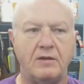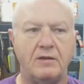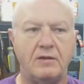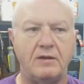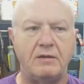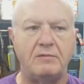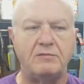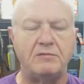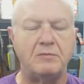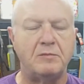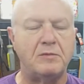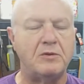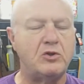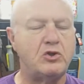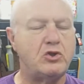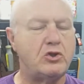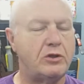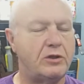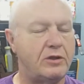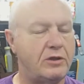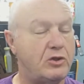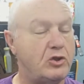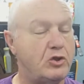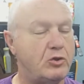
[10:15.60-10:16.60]
keeps
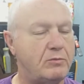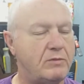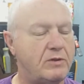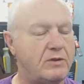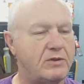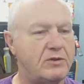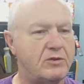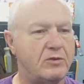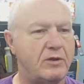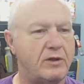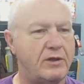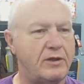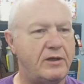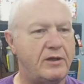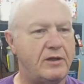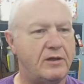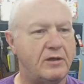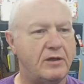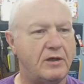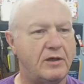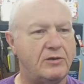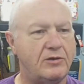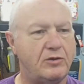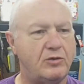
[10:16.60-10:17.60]
mentioning it to me, so
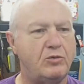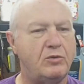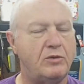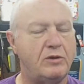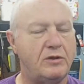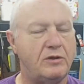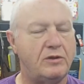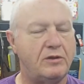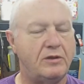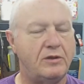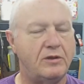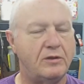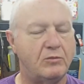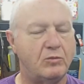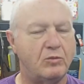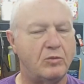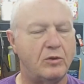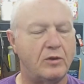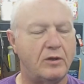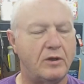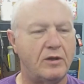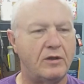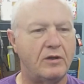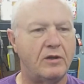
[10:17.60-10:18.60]
I do need to get
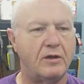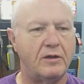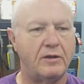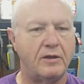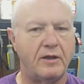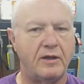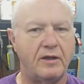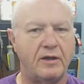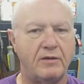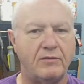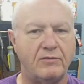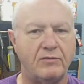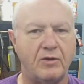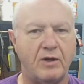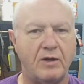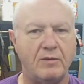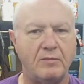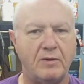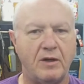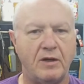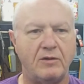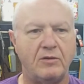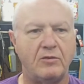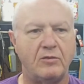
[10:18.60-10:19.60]
working on that. So I
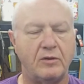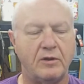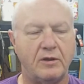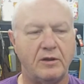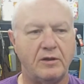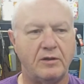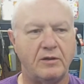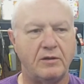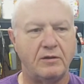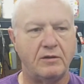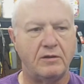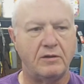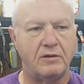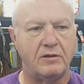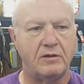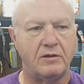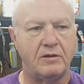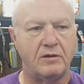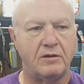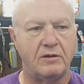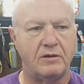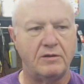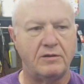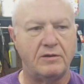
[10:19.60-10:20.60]
might go ahead and
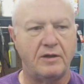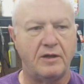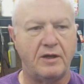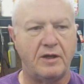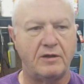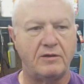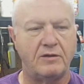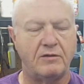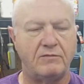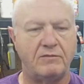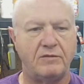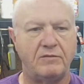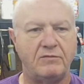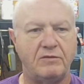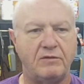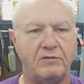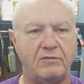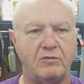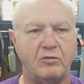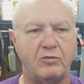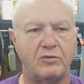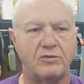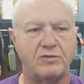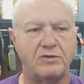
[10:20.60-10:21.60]
attack the
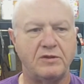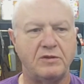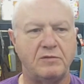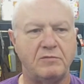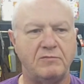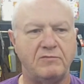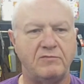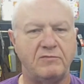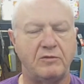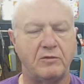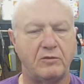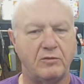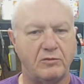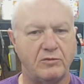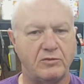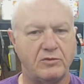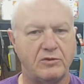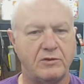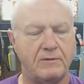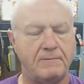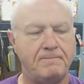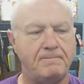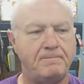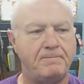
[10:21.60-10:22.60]
54C
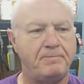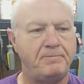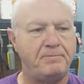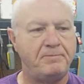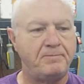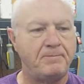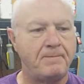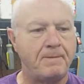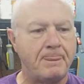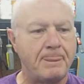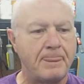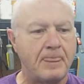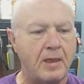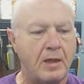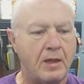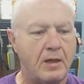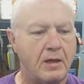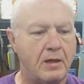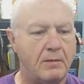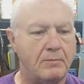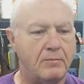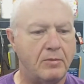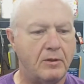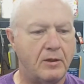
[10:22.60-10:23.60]
first.
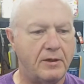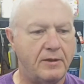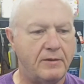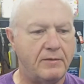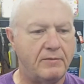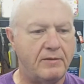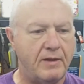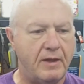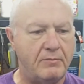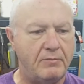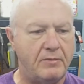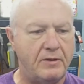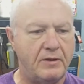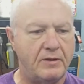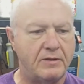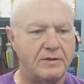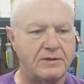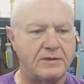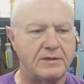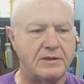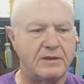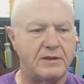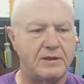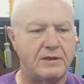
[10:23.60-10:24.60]
But that being
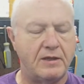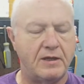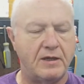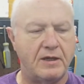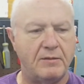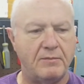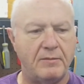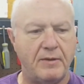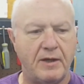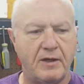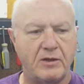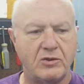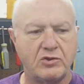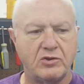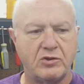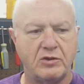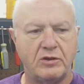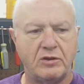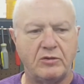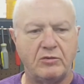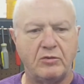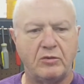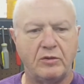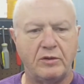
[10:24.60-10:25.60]
said, I'm
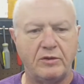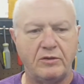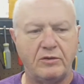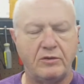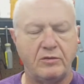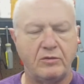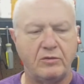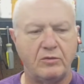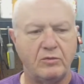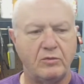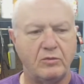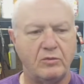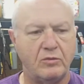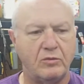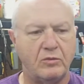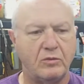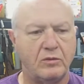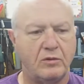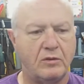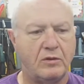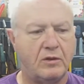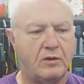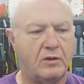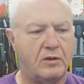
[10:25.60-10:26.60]
actually going to
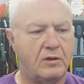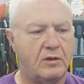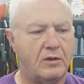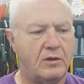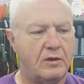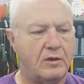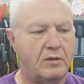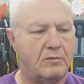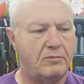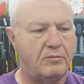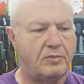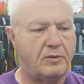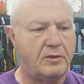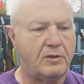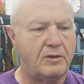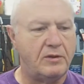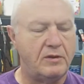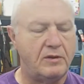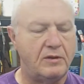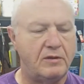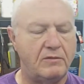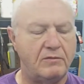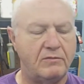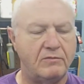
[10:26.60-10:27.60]

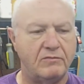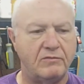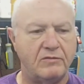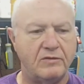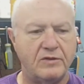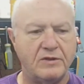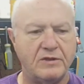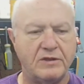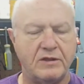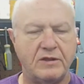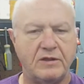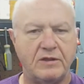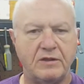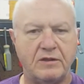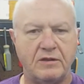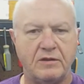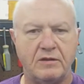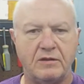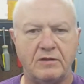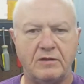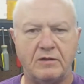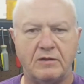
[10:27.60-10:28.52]
be visiting